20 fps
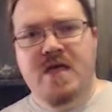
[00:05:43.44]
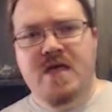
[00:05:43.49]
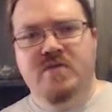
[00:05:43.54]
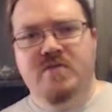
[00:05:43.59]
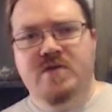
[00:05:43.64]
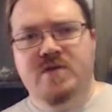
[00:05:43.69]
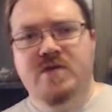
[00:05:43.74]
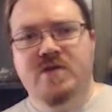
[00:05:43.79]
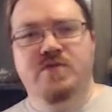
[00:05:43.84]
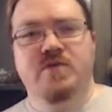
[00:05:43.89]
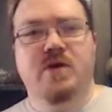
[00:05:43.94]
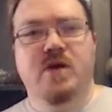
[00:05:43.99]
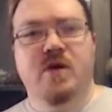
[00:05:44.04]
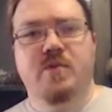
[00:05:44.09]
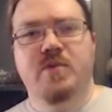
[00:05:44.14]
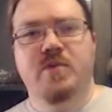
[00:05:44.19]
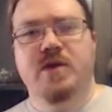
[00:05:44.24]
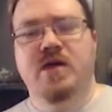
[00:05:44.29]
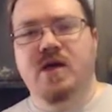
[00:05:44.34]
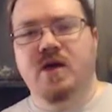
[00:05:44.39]
The different
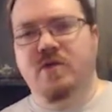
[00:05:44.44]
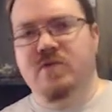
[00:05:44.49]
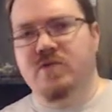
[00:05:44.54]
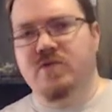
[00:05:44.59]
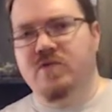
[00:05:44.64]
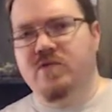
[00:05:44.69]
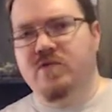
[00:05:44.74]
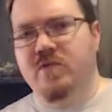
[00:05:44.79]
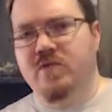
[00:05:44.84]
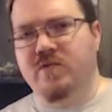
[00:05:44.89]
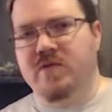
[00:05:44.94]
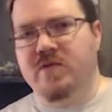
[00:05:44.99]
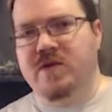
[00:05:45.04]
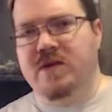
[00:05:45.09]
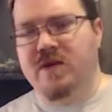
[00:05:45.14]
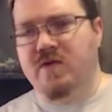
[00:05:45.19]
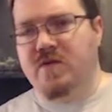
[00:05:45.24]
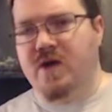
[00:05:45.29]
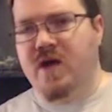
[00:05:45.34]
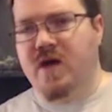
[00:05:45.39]
combat encounters toward the
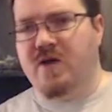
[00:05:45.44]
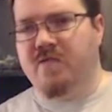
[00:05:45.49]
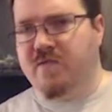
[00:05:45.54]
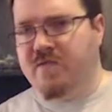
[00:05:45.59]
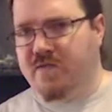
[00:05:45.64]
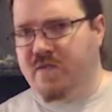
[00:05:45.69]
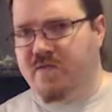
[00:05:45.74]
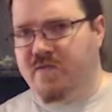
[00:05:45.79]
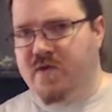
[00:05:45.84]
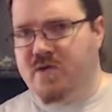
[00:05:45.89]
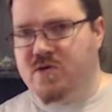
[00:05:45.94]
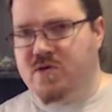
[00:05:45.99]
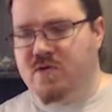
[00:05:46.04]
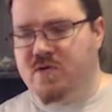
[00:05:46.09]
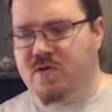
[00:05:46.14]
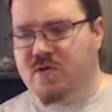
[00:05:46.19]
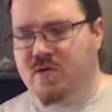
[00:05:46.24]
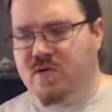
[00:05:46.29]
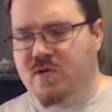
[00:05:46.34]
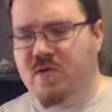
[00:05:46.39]
later half of the
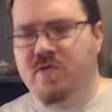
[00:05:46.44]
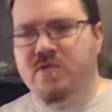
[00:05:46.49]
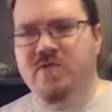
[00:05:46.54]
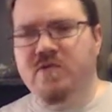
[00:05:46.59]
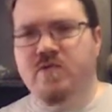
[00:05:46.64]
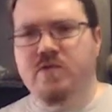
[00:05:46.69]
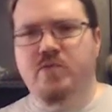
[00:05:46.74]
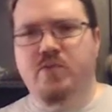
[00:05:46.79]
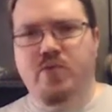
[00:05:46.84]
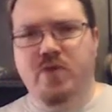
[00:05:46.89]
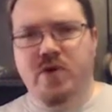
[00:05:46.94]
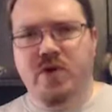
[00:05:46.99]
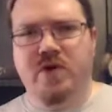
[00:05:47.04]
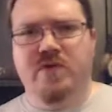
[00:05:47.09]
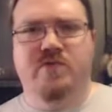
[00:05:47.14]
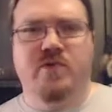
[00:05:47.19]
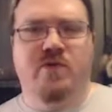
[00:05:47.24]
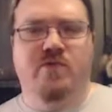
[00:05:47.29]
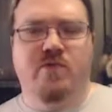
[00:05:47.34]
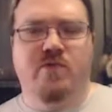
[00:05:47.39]
adventure are also pretty
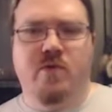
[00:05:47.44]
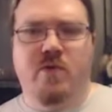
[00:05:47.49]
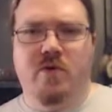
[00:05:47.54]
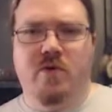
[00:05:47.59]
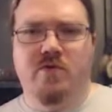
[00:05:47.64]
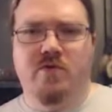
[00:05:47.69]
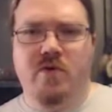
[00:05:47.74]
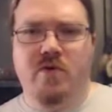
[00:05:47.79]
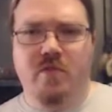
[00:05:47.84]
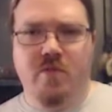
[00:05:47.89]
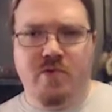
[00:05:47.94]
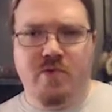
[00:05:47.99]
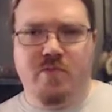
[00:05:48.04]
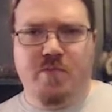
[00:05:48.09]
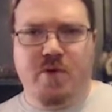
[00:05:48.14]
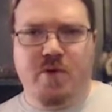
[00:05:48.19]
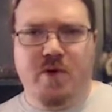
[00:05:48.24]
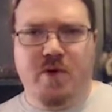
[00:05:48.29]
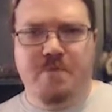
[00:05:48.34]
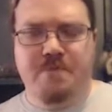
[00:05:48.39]
straightforward for the most
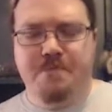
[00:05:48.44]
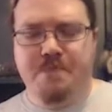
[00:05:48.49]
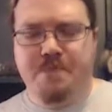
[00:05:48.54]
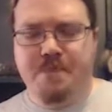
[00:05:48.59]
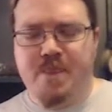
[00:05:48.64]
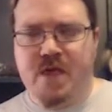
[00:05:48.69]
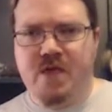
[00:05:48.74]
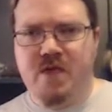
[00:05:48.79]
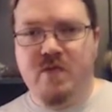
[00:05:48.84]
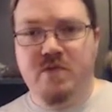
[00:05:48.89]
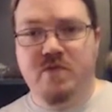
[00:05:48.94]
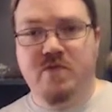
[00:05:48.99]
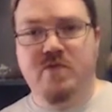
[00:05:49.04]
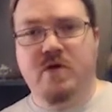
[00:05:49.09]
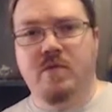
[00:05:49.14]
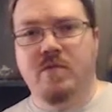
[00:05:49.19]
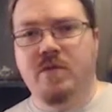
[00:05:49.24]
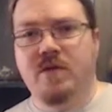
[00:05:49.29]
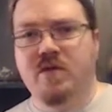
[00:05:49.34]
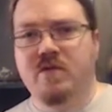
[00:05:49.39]
part. Use
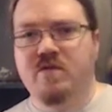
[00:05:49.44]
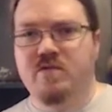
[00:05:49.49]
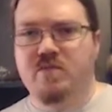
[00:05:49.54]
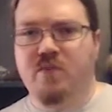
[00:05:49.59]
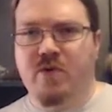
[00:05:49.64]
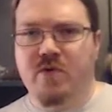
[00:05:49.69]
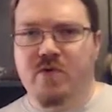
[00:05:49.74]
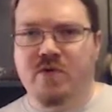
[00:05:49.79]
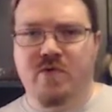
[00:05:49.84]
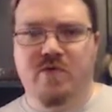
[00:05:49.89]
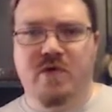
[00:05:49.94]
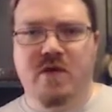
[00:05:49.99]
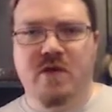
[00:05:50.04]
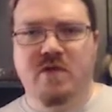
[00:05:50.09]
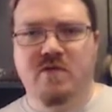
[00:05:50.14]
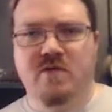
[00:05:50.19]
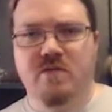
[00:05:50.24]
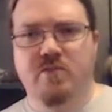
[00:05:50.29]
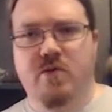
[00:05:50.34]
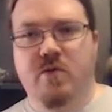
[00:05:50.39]
zombies, poison
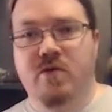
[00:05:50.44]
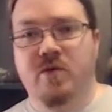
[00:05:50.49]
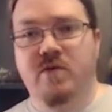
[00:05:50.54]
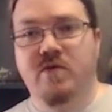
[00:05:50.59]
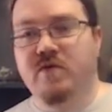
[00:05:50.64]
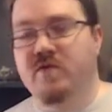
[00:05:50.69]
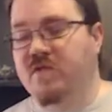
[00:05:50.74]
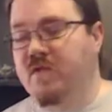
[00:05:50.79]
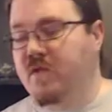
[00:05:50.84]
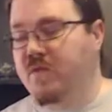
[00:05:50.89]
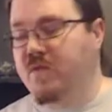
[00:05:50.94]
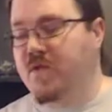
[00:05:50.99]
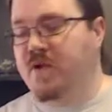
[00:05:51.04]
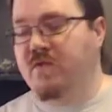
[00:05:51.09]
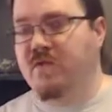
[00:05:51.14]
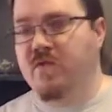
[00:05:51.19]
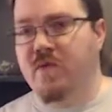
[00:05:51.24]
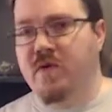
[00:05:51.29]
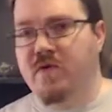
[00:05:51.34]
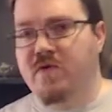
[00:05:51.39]
snakes, and boars as they
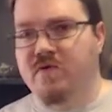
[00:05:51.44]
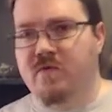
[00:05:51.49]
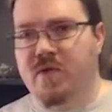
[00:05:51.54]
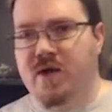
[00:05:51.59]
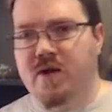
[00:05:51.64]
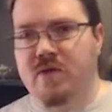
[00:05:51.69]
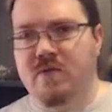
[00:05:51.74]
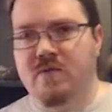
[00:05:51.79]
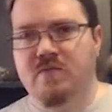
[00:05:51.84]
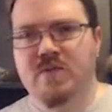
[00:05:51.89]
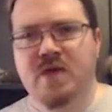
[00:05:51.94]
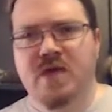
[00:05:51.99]
appear in the monster manual.